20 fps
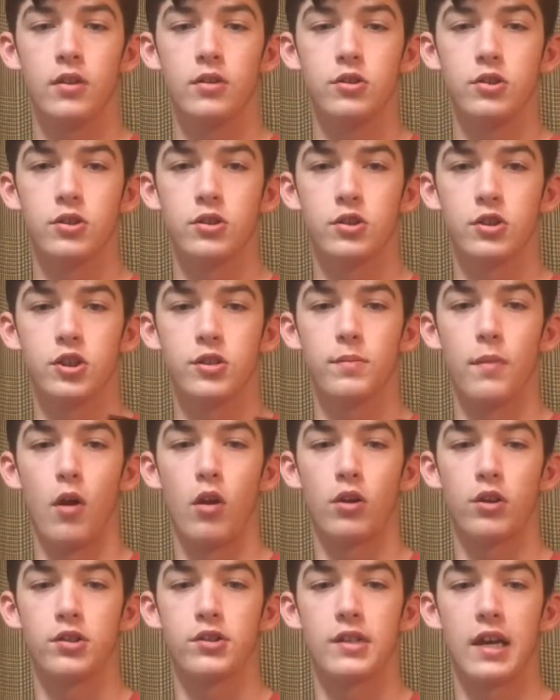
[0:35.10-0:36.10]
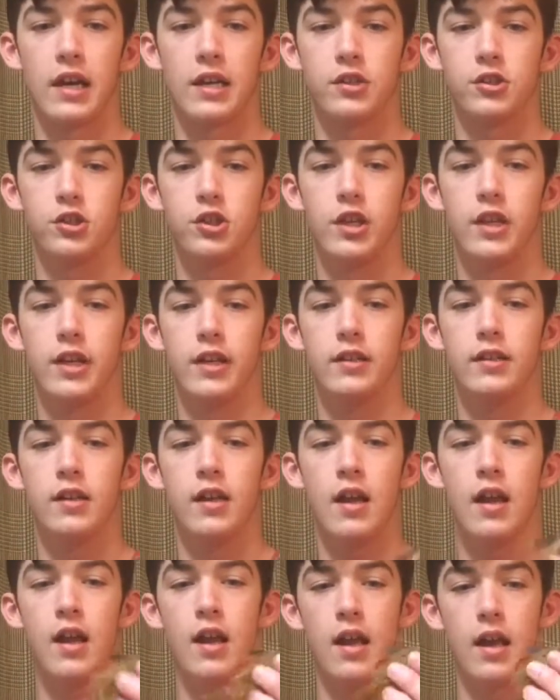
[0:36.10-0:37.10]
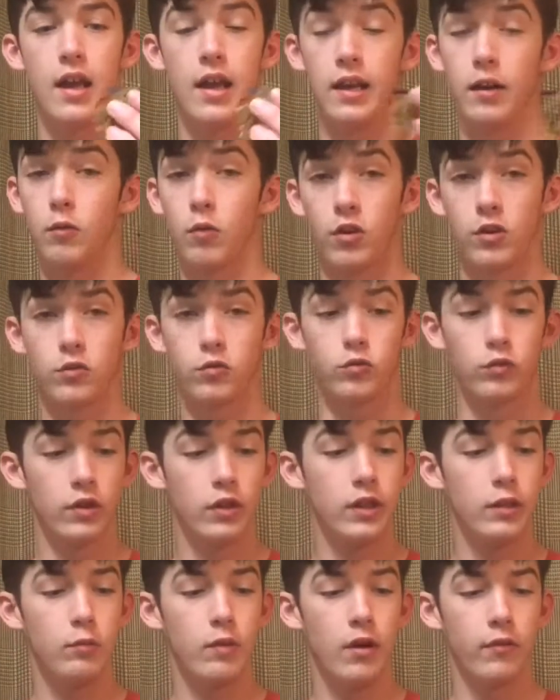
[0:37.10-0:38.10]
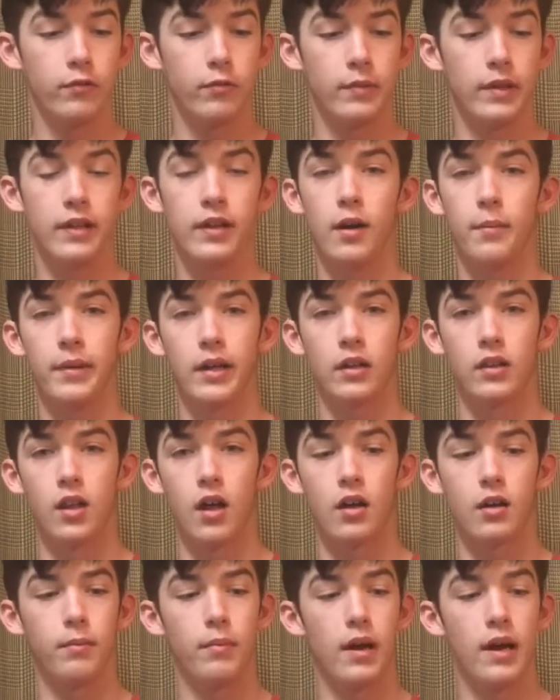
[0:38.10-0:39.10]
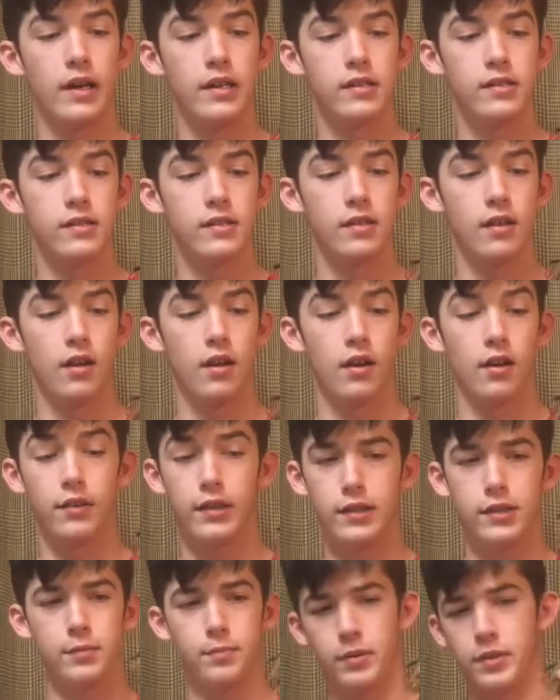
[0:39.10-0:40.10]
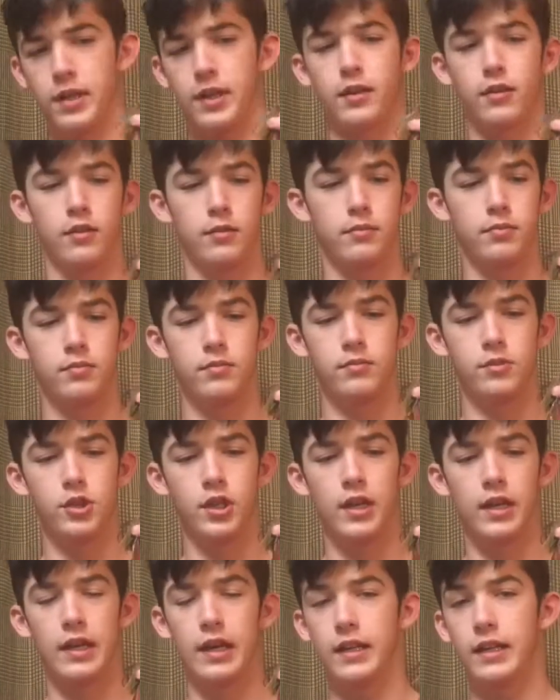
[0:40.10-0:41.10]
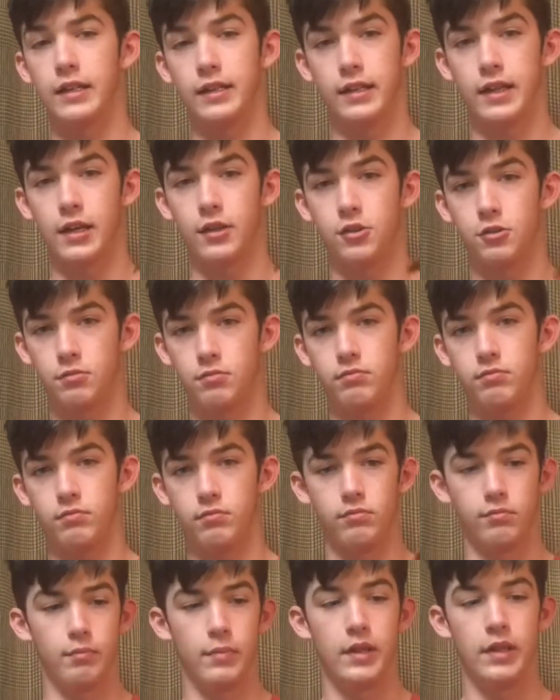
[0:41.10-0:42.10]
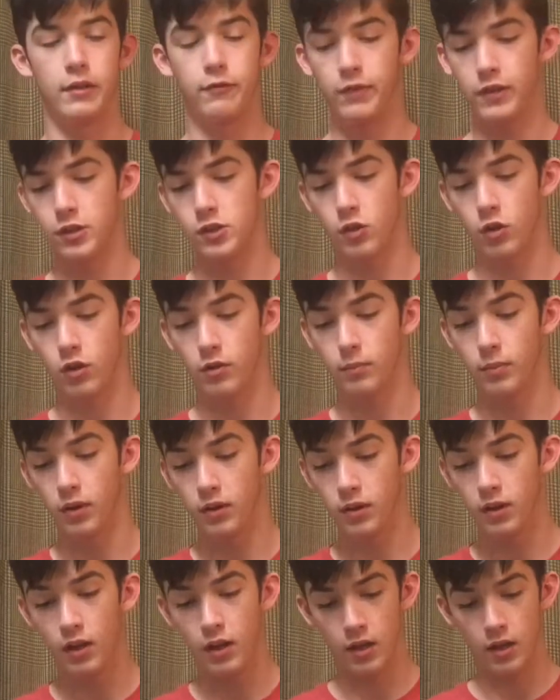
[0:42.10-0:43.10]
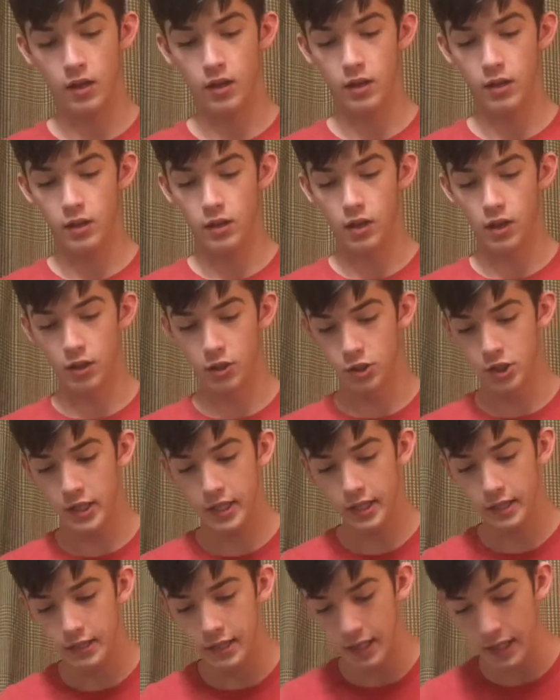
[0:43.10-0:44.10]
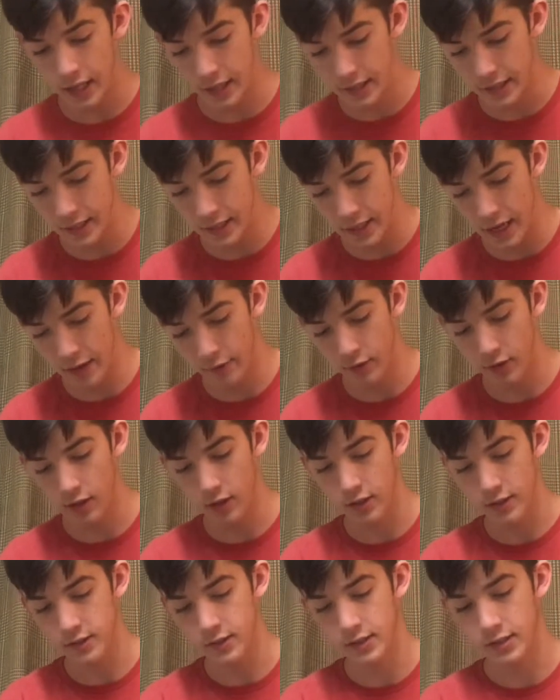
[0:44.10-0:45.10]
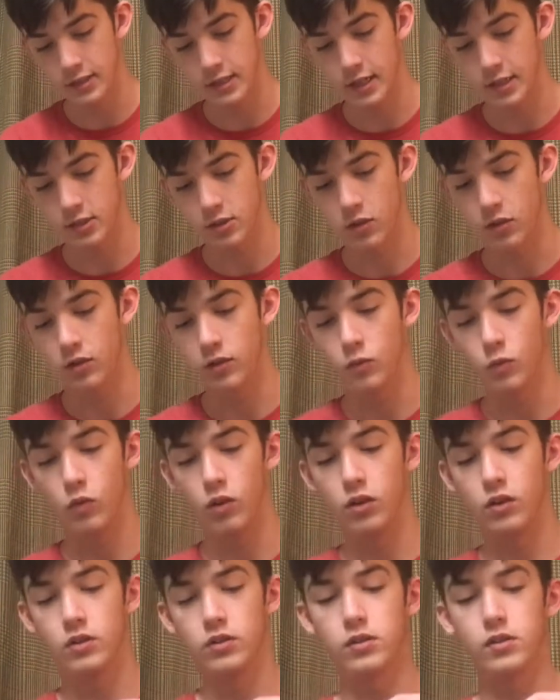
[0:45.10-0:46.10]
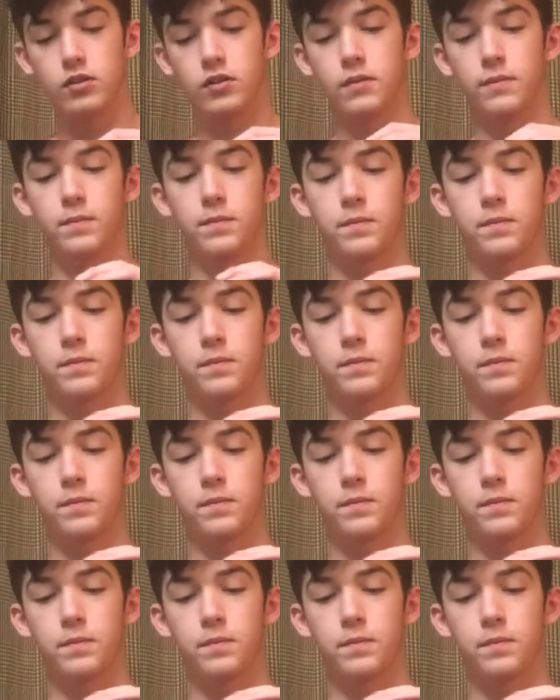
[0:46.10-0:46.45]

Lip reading: just a smaller size jig. And it worked really well for me, got me a lot of bites. This particular jig I didn't catch many fish on, but a jig that I did have a lot of success on was